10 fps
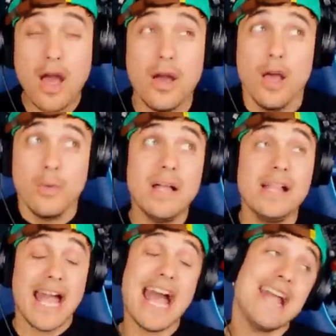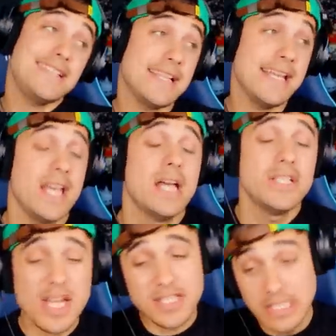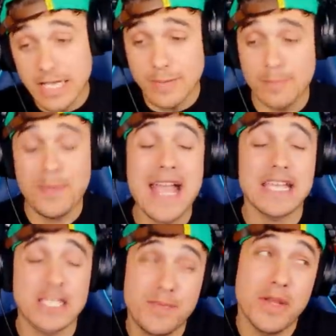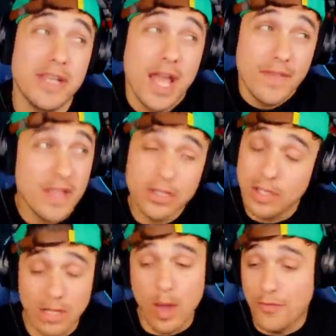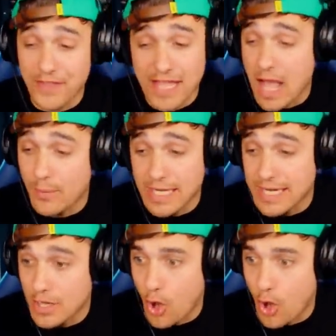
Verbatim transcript: Oh, well, actually, just a little bit peckish, but there's only one thing I would eat.